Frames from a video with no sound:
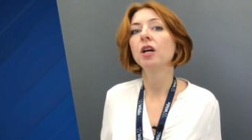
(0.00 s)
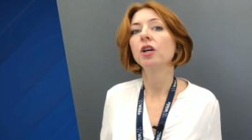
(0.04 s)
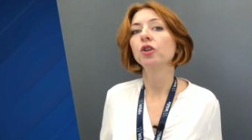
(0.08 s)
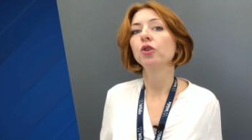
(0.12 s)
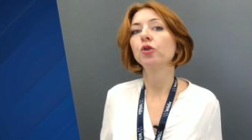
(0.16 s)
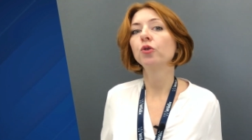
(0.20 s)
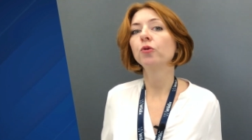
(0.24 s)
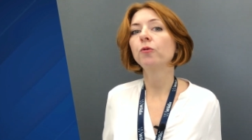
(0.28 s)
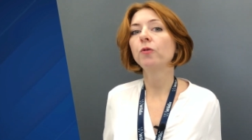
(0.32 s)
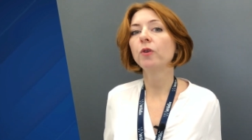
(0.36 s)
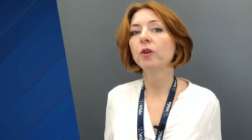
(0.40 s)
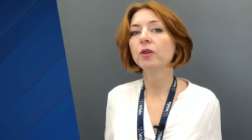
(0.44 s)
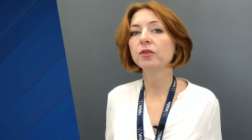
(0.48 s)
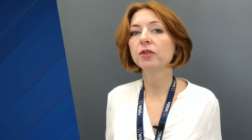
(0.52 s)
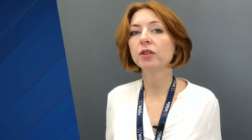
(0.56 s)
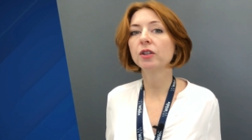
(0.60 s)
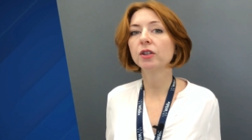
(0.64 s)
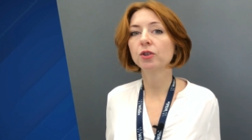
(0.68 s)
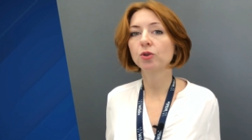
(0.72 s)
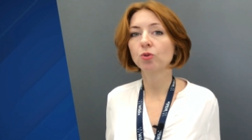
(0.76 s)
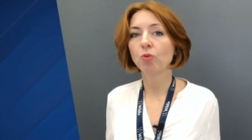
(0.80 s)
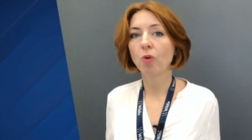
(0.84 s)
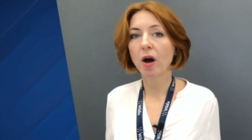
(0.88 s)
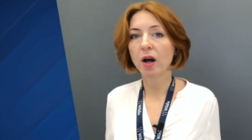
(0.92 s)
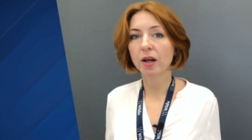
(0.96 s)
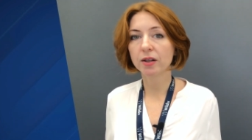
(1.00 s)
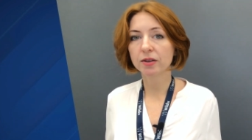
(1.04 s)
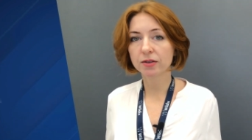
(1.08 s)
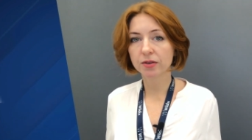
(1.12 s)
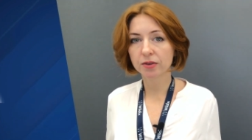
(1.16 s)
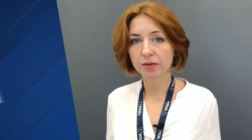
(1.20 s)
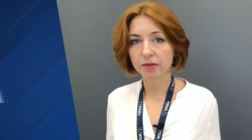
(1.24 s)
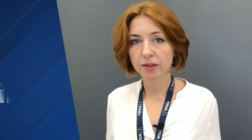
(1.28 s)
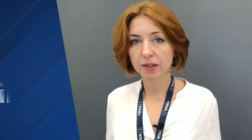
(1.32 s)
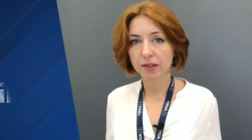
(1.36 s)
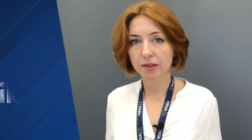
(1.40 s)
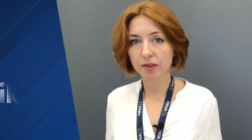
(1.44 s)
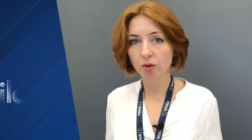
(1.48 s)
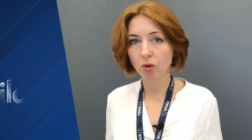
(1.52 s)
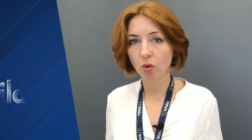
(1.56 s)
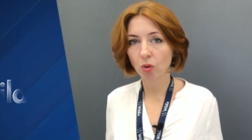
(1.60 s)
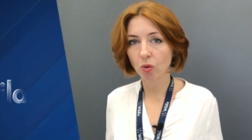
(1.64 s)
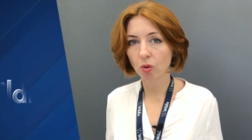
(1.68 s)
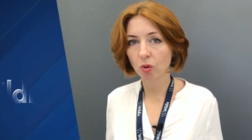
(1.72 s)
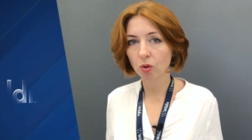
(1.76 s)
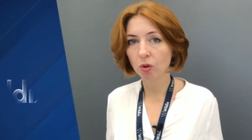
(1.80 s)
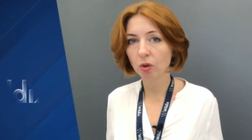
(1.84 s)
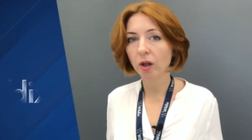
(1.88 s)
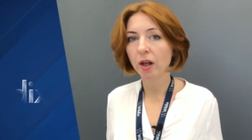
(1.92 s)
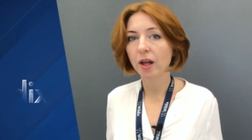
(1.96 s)
you first need to answer this
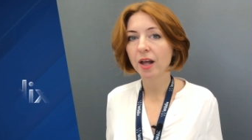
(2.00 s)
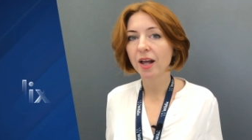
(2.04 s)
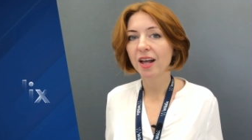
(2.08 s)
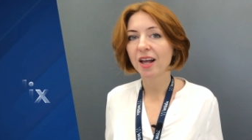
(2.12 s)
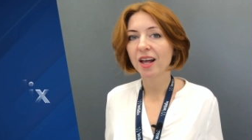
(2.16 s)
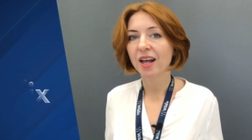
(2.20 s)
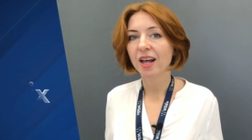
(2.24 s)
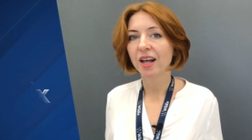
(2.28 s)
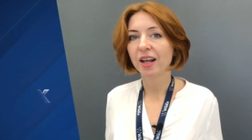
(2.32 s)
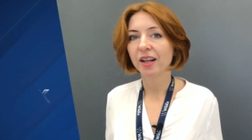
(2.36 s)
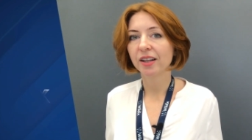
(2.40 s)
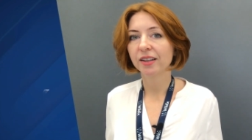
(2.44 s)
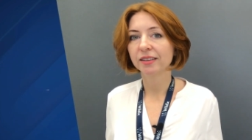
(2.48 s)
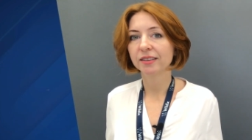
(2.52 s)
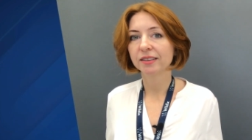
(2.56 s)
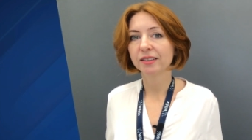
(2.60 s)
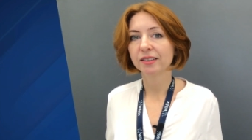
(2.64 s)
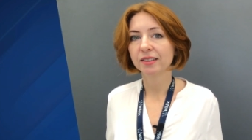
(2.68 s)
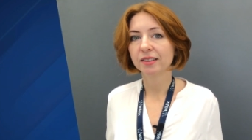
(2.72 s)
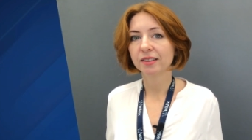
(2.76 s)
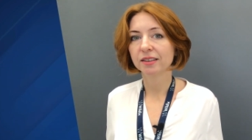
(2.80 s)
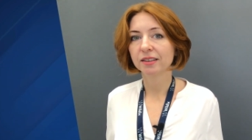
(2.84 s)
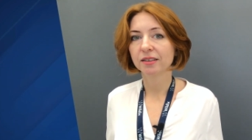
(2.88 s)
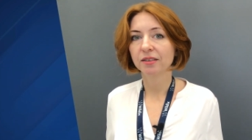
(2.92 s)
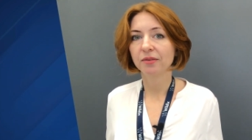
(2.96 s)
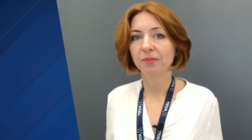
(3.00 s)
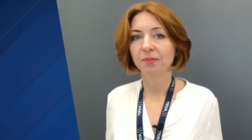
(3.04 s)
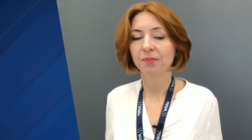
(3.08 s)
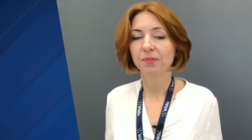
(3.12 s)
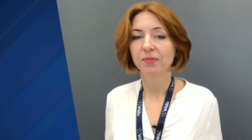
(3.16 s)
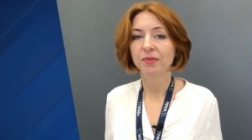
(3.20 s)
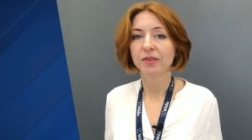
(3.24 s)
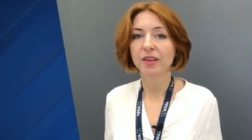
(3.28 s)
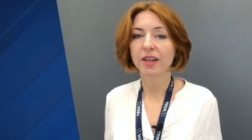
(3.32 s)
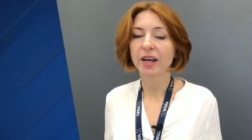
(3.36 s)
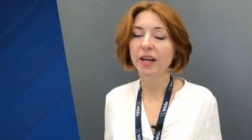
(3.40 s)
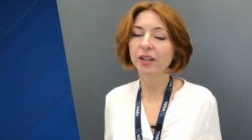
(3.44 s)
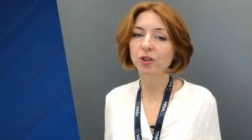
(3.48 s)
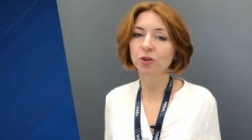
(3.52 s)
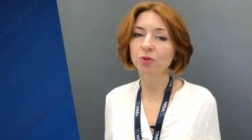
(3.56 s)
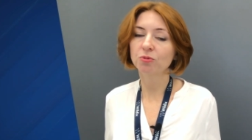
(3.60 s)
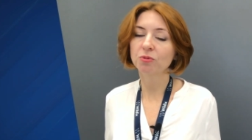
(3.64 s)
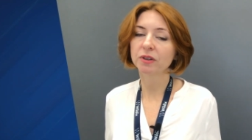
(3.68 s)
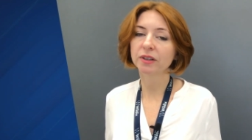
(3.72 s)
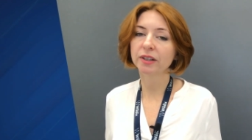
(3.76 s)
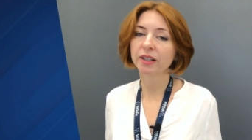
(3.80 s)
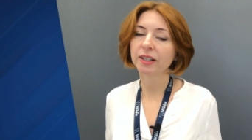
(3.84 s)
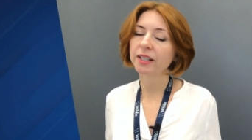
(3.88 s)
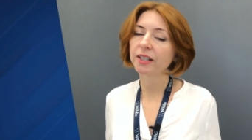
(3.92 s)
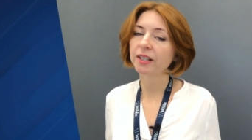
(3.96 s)
call, and then you
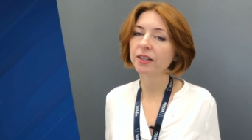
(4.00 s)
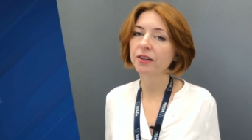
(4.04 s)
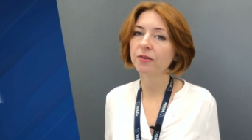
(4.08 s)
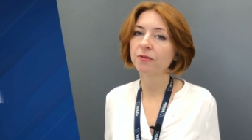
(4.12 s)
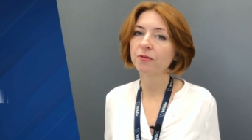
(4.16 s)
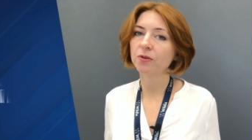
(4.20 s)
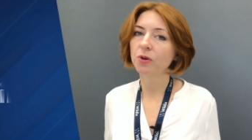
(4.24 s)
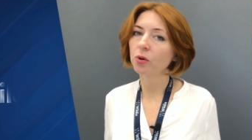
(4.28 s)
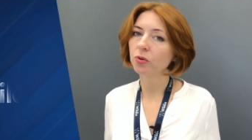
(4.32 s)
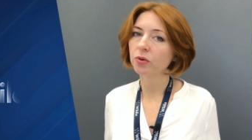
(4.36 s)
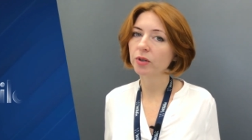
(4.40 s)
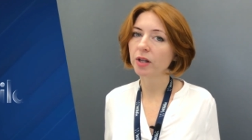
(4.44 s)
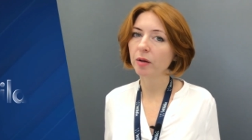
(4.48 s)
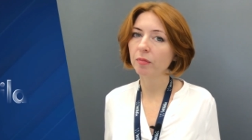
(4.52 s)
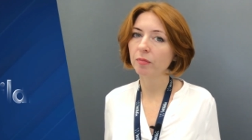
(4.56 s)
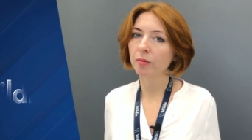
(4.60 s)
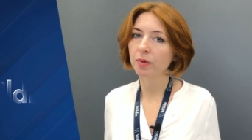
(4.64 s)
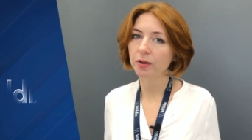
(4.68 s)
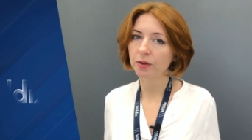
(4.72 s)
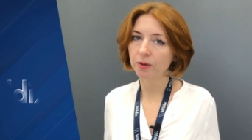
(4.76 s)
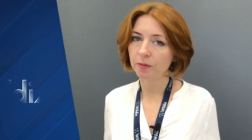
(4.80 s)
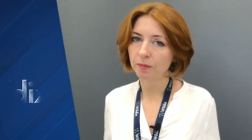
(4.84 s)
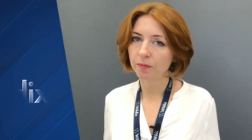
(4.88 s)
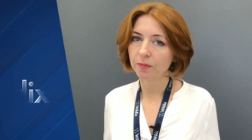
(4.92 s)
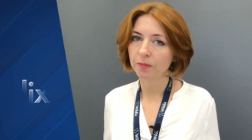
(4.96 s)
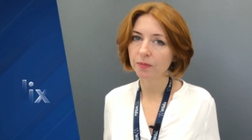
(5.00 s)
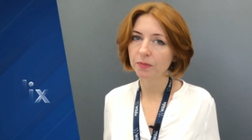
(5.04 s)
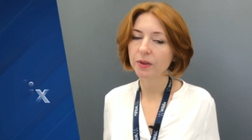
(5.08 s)
will hear the phone number.